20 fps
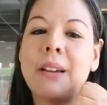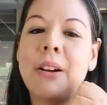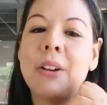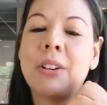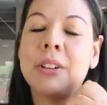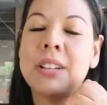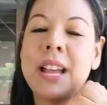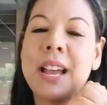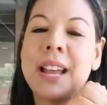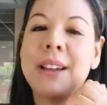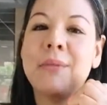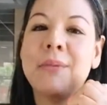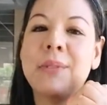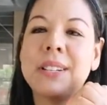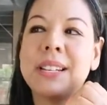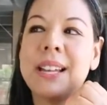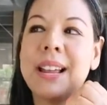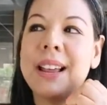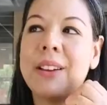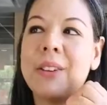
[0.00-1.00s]
her daddy
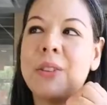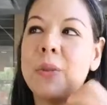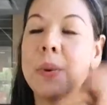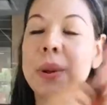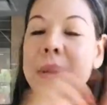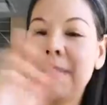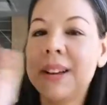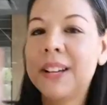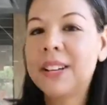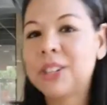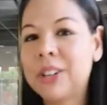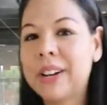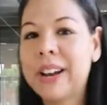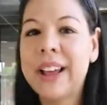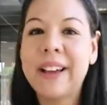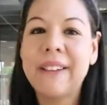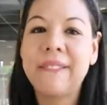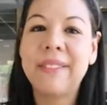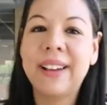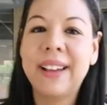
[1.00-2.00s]
was like, you and me I should
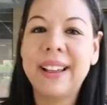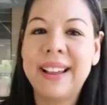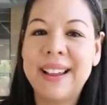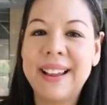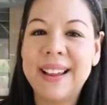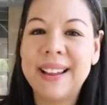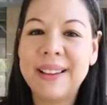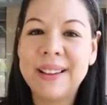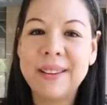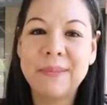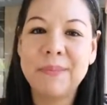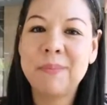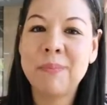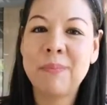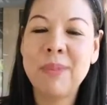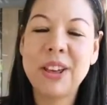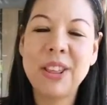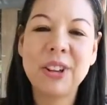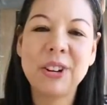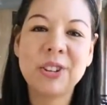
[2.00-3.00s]
have a
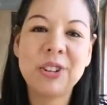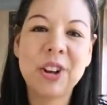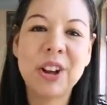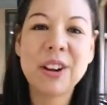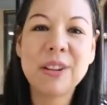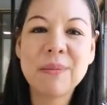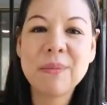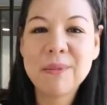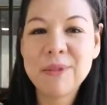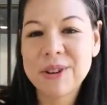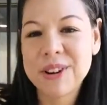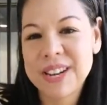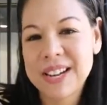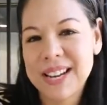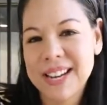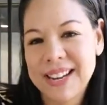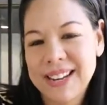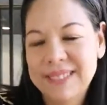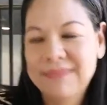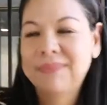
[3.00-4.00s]
mother-daughter
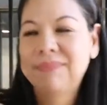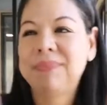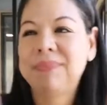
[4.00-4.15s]
morning.